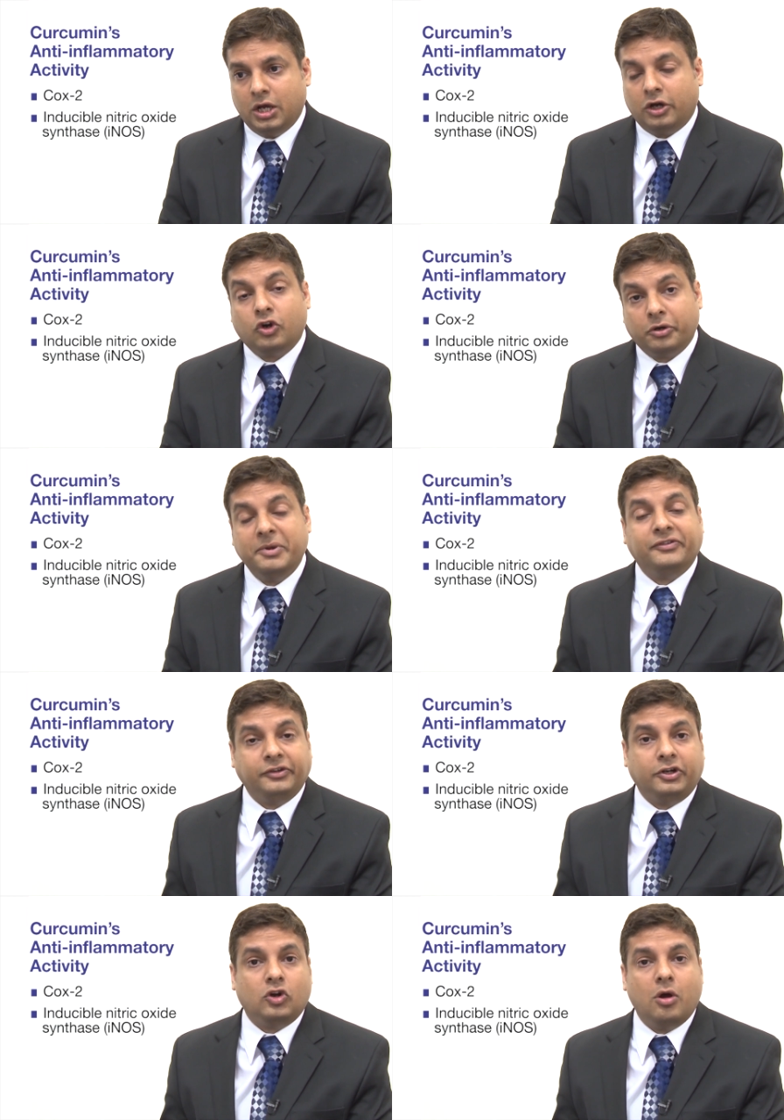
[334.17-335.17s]
A curcumin
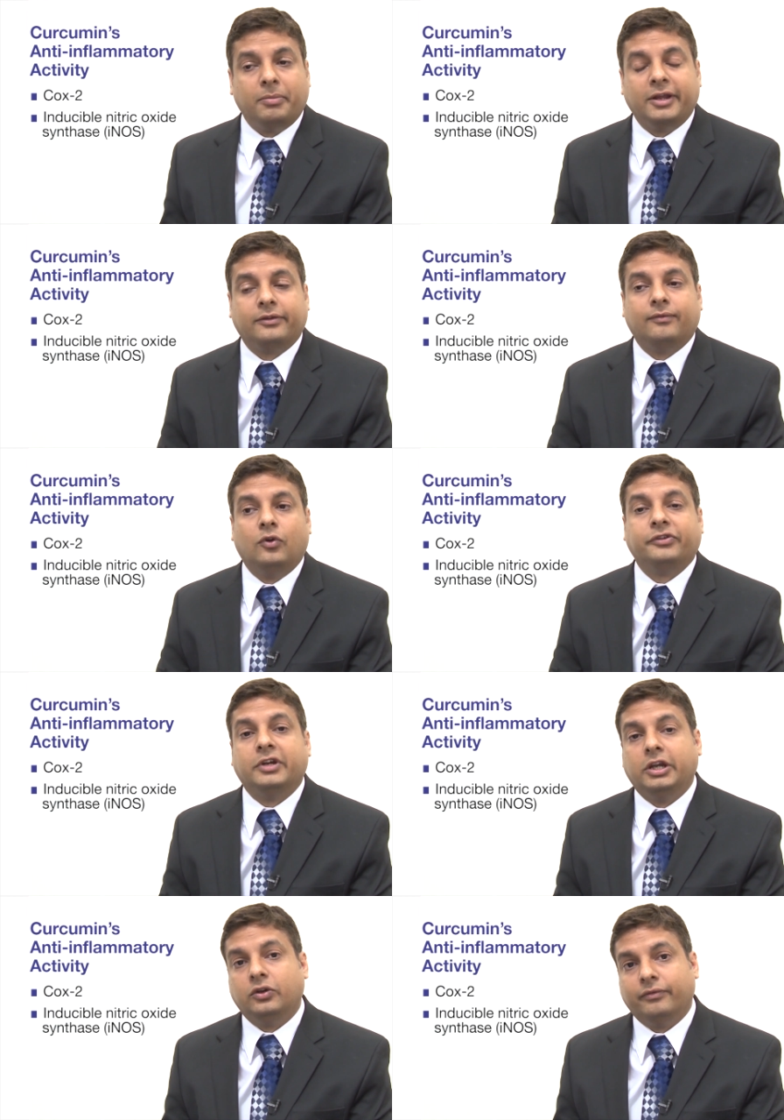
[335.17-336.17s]
C3 complex was
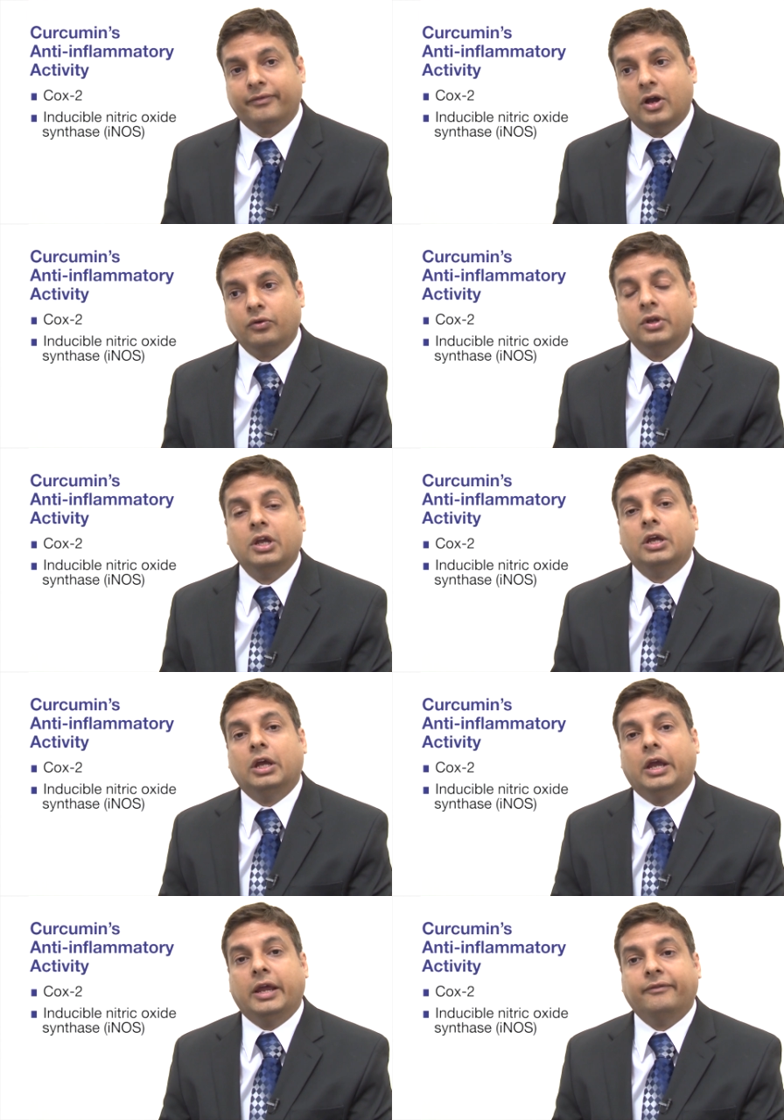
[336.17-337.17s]
studied to found
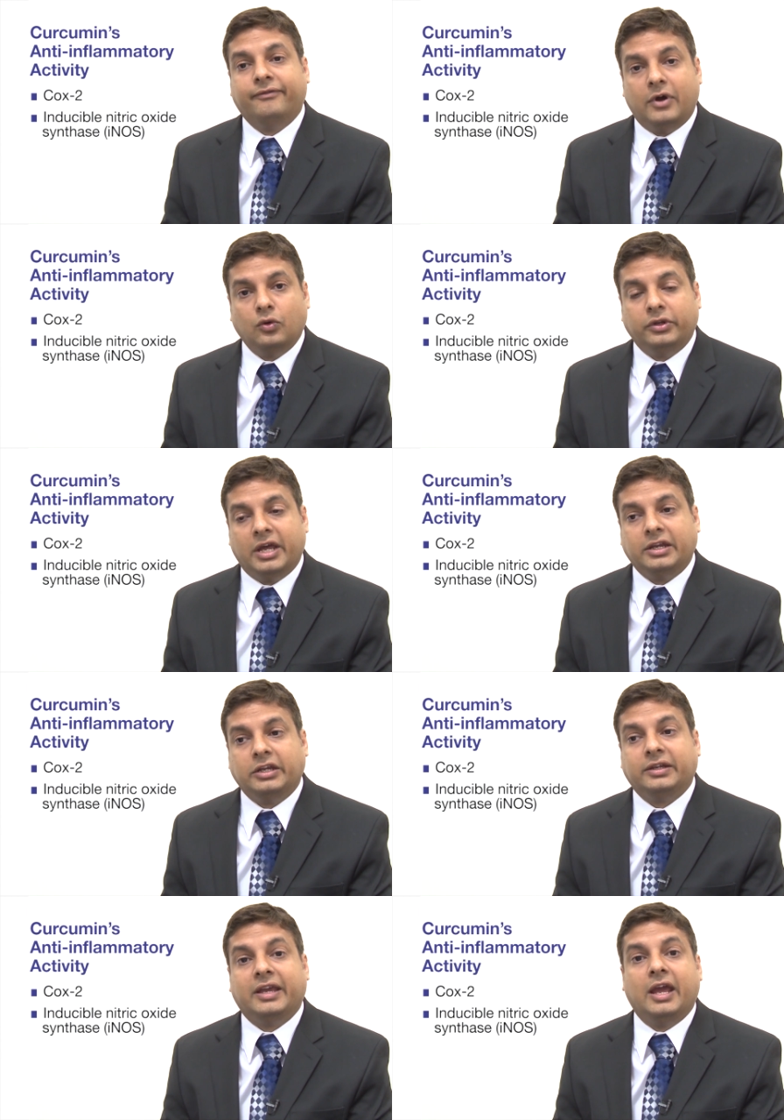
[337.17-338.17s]
and found that
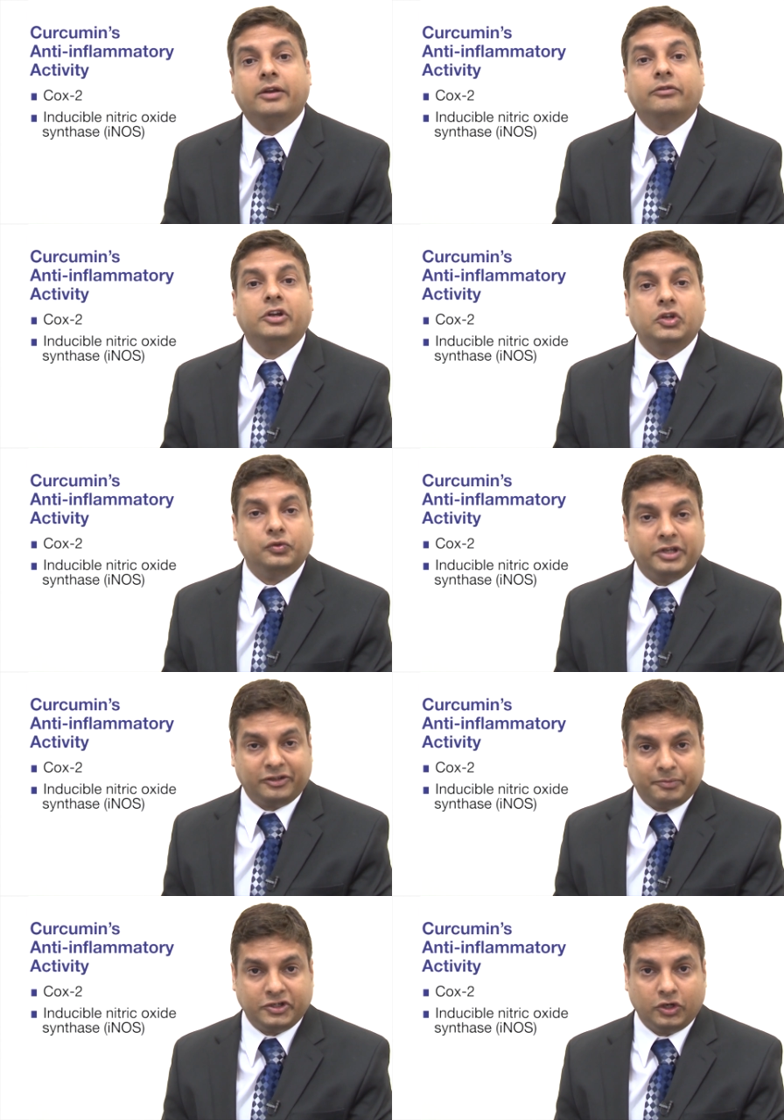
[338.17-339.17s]
it can reduce the
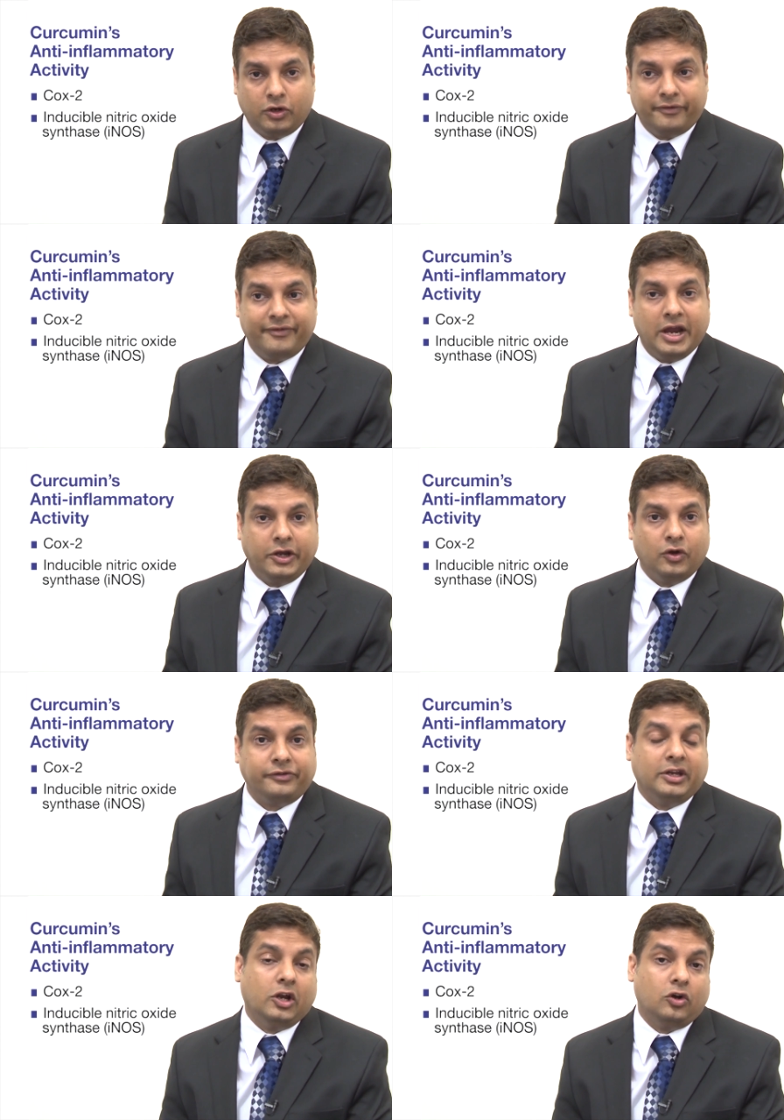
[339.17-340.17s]
expression of
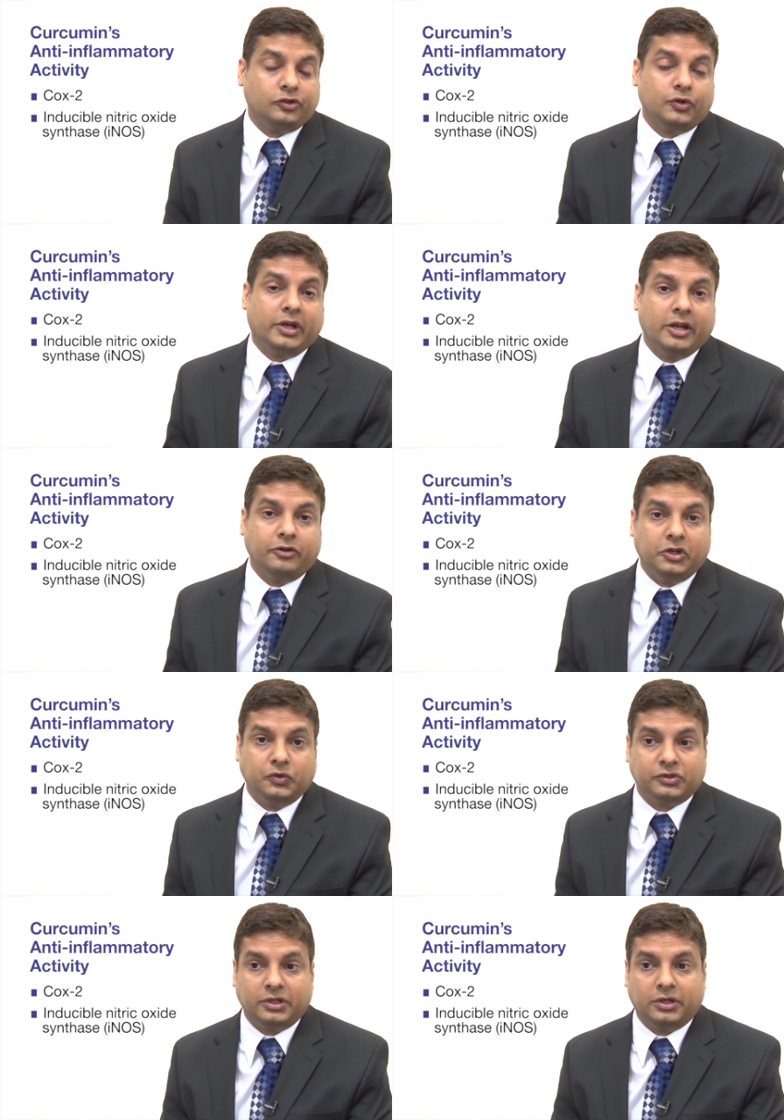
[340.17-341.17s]
INOS and also can
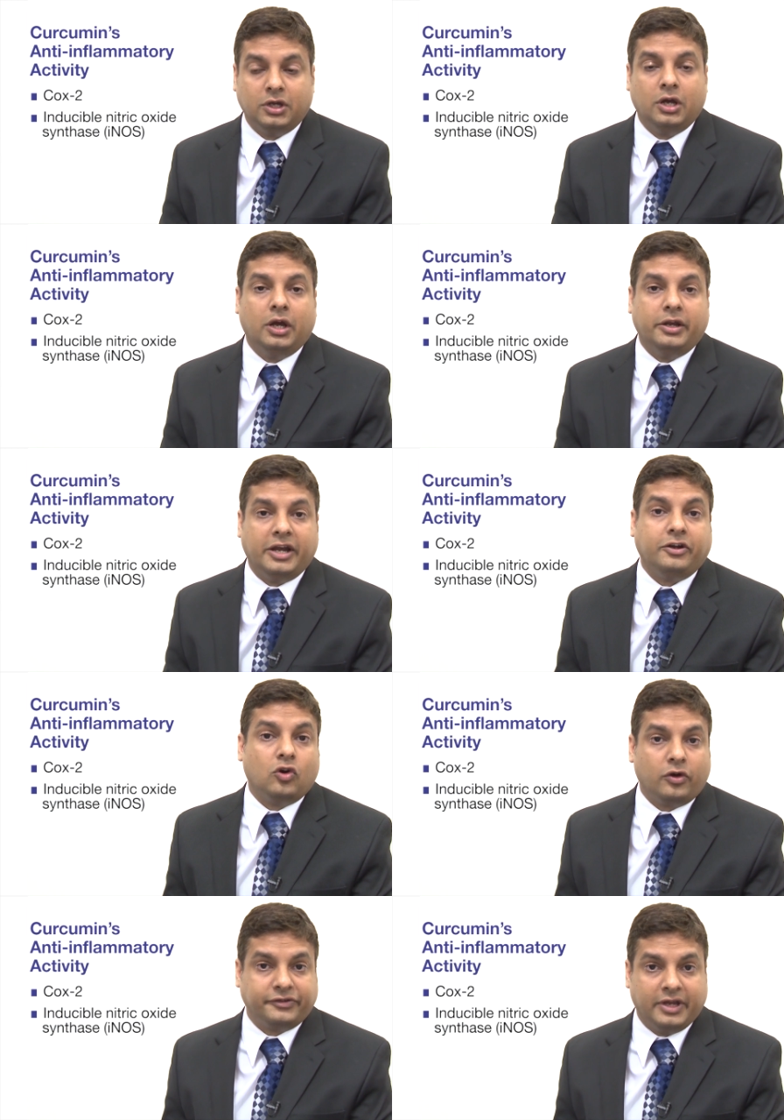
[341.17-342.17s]
reduce the
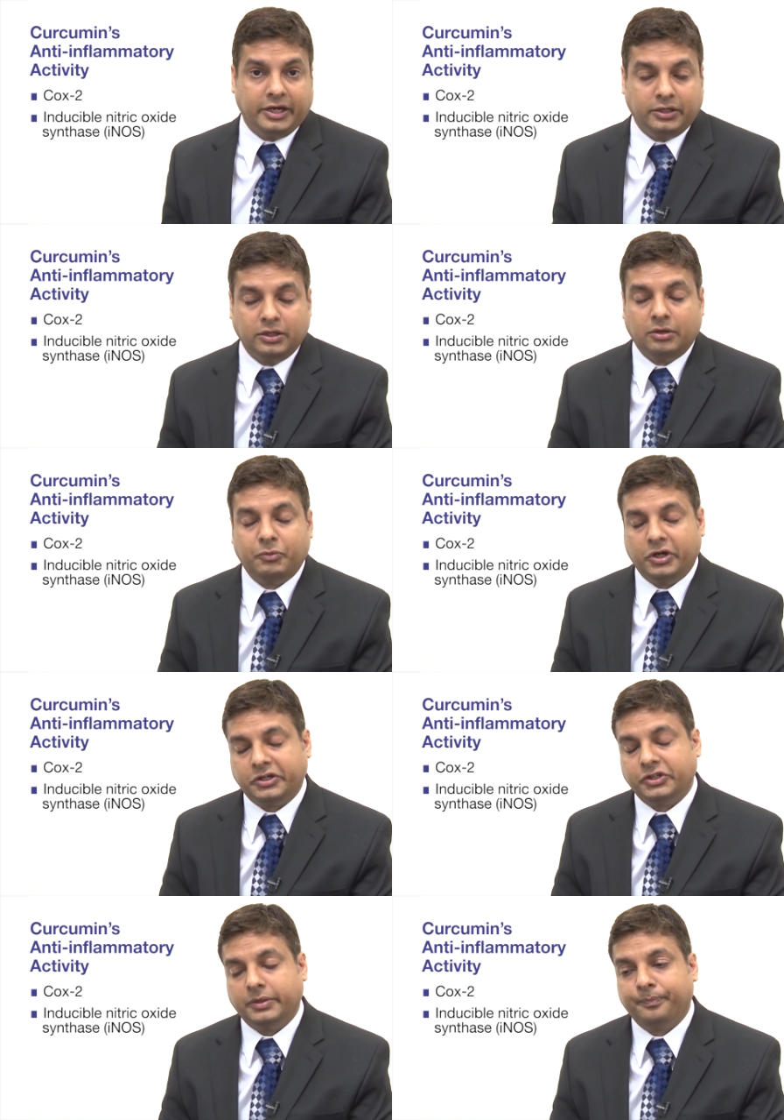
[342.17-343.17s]
nitric oxide uh,
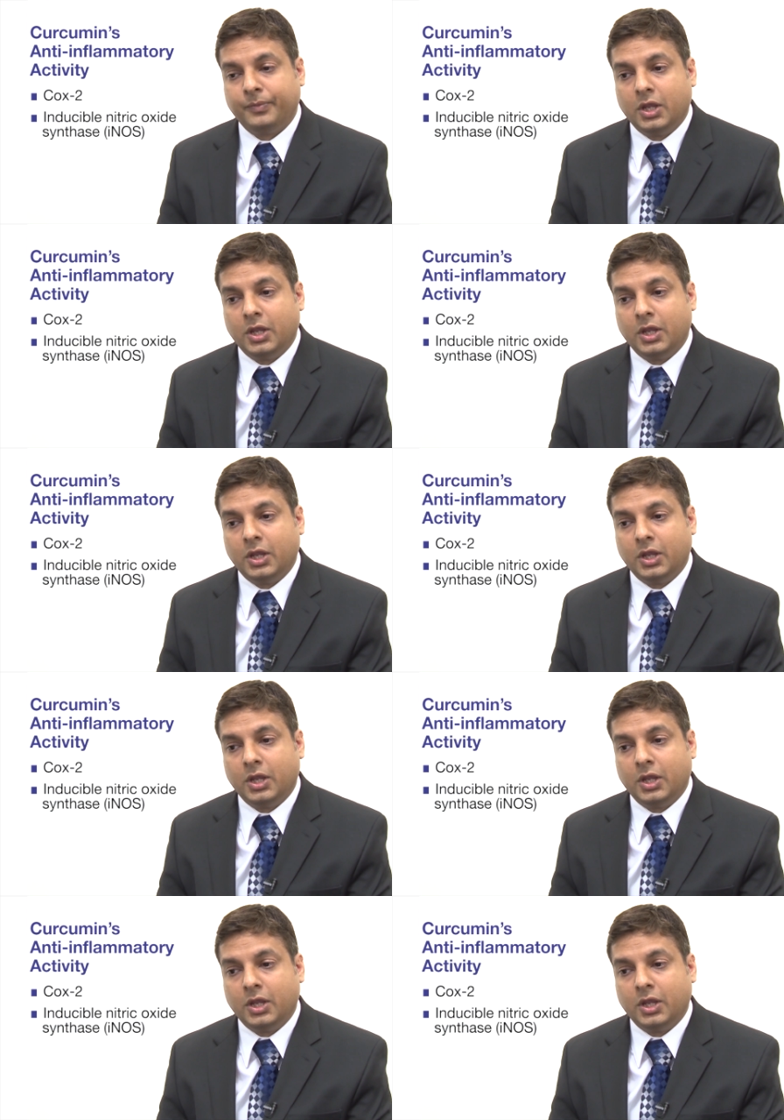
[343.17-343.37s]
production